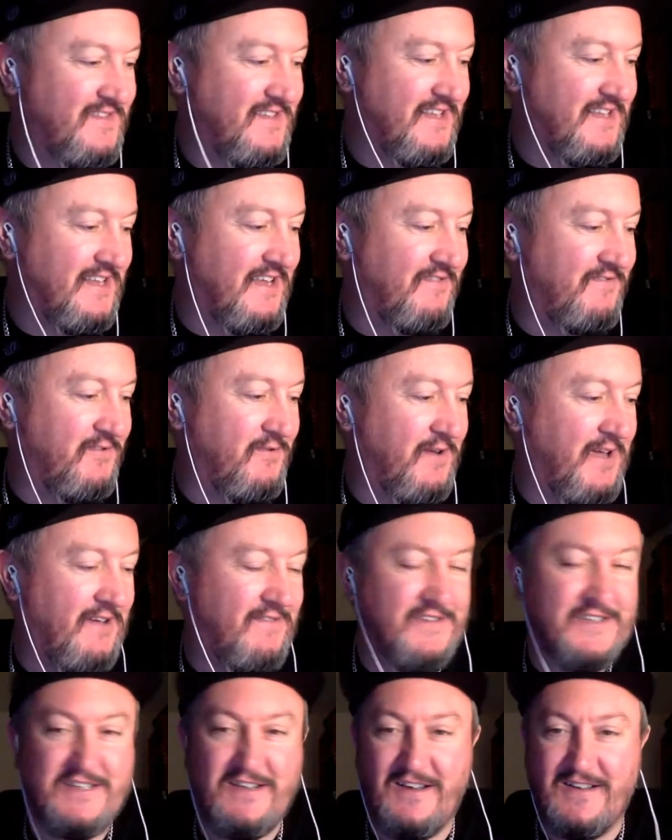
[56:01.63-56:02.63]
If you have
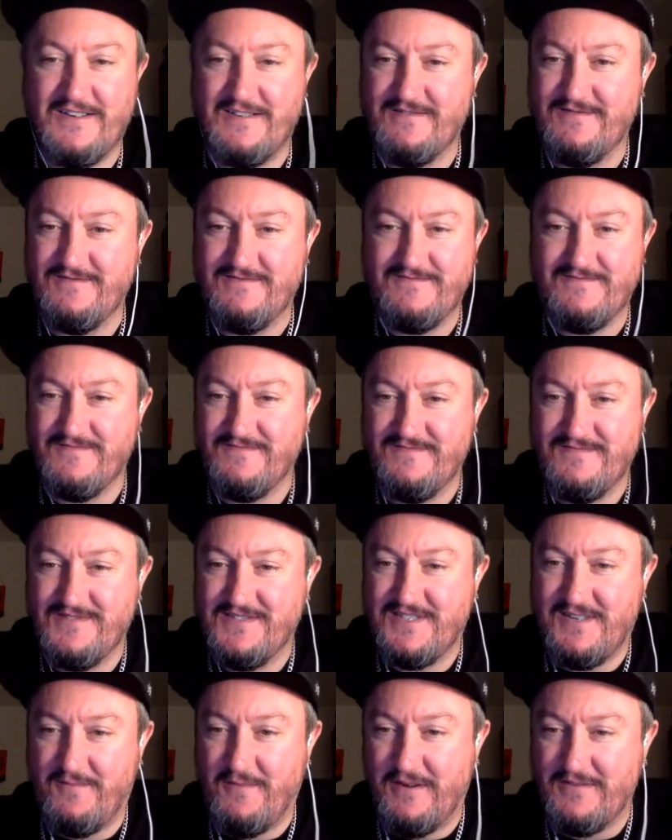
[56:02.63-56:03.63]
it on
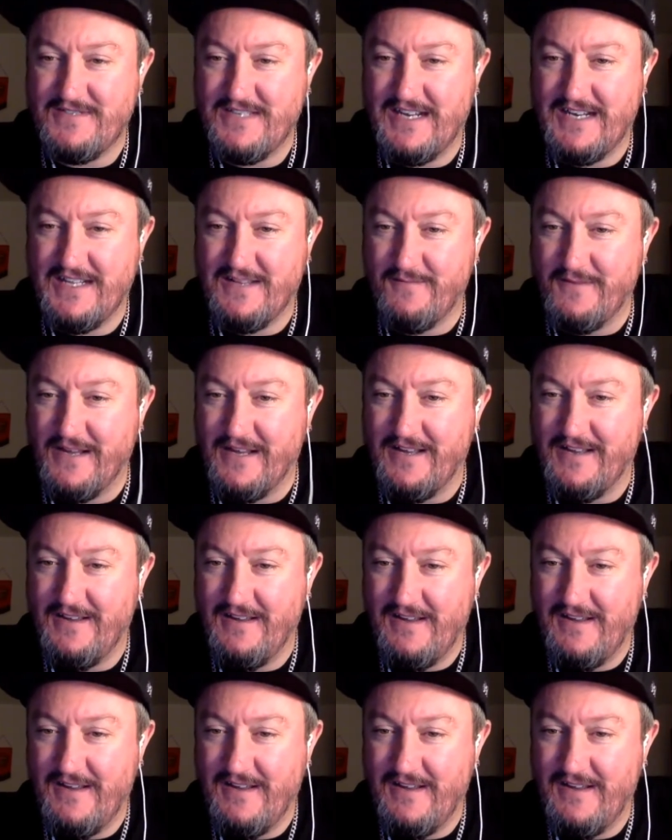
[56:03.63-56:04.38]
somehow, send it to me, huh?